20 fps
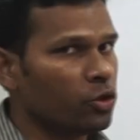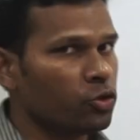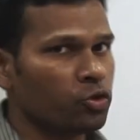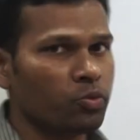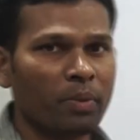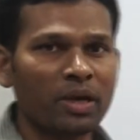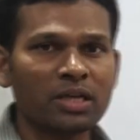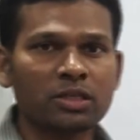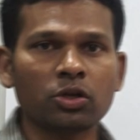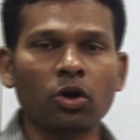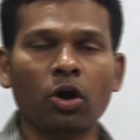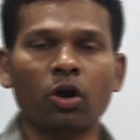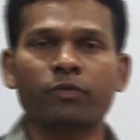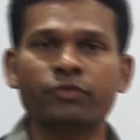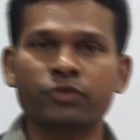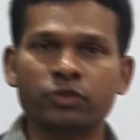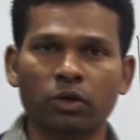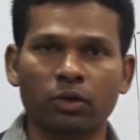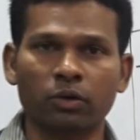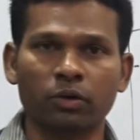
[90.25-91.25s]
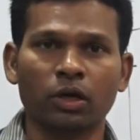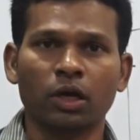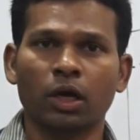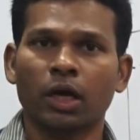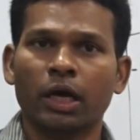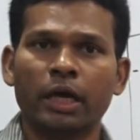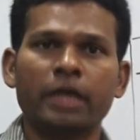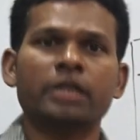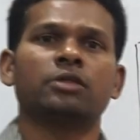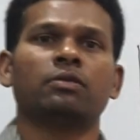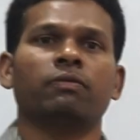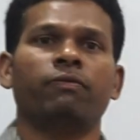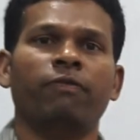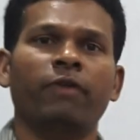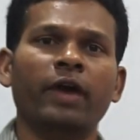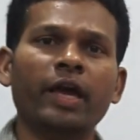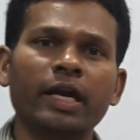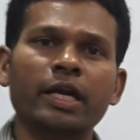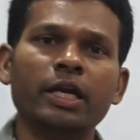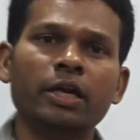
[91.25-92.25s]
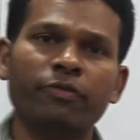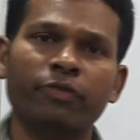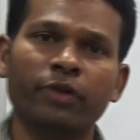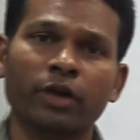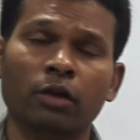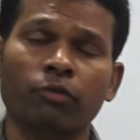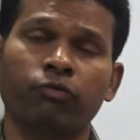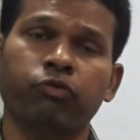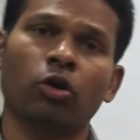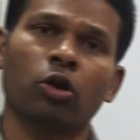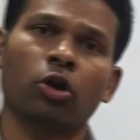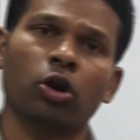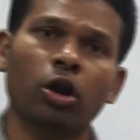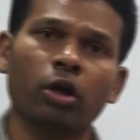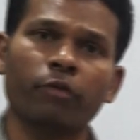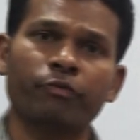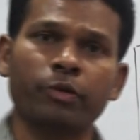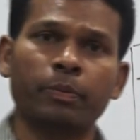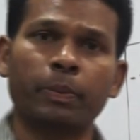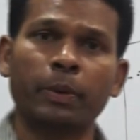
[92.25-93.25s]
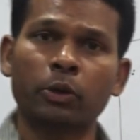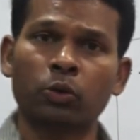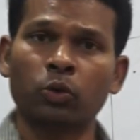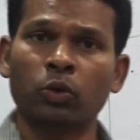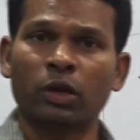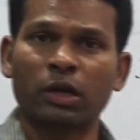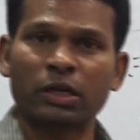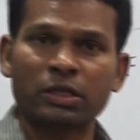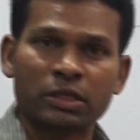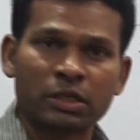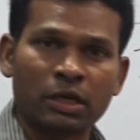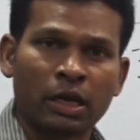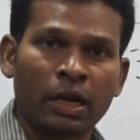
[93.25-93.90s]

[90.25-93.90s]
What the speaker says: You must have observed, it's very difficult for a lot of people to